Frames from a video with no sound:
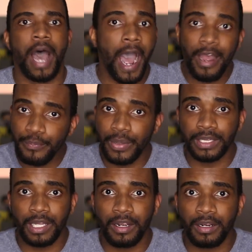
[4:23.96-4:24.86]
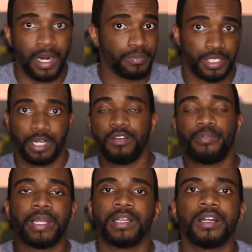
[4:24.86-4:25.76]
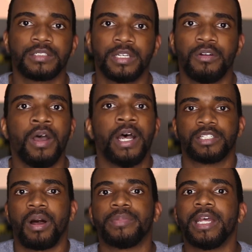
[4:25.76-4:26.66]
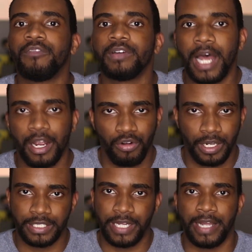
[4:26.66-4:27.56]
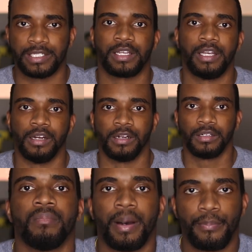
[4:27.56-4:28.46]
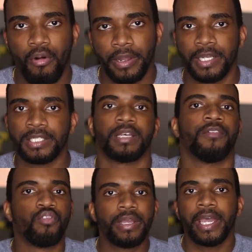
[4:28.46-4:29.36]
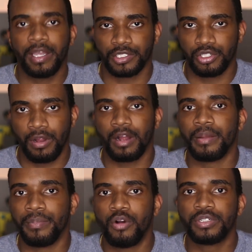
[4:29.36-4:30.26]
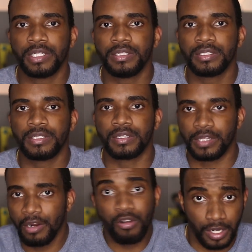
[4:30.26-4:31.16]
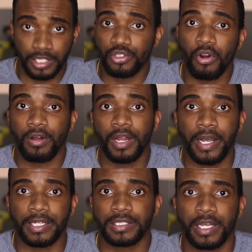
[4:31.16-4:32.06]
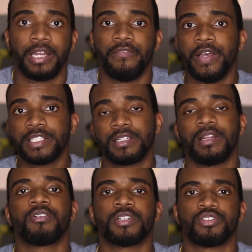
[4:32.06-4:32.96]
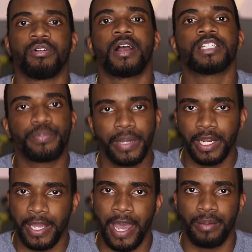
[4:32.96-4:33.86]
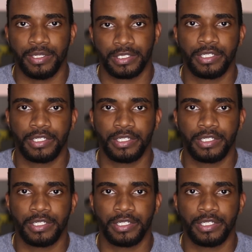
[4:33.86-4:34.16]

I've been there, and I'm sure you've been there too, so I'm definitely not criticizing here. My point is, if we can't control our emotions, they're going to control us, and eventually they'll control our spending habits